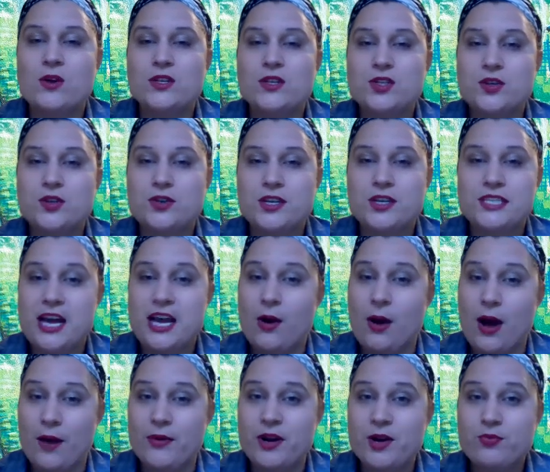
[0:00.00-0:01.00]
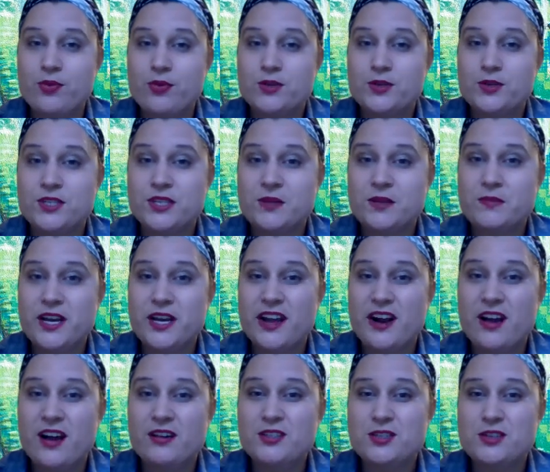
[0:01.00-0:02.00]
so you can see how I would approach them,
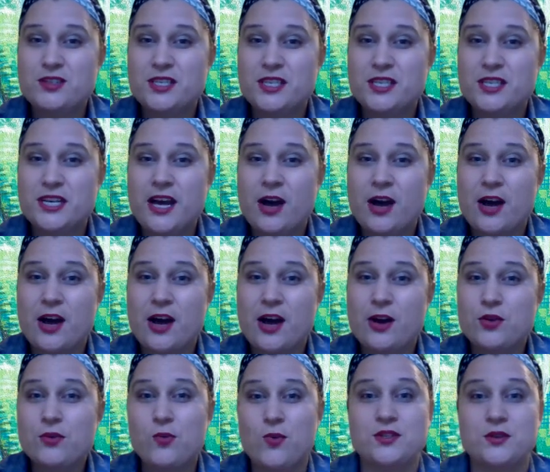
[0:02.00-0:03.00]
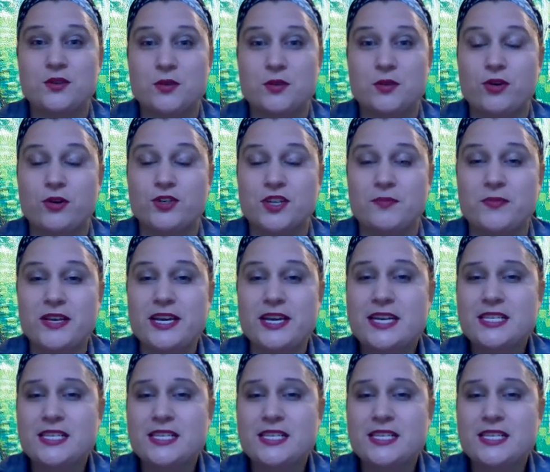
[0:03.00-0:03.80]
and I also see how you would want to approach them,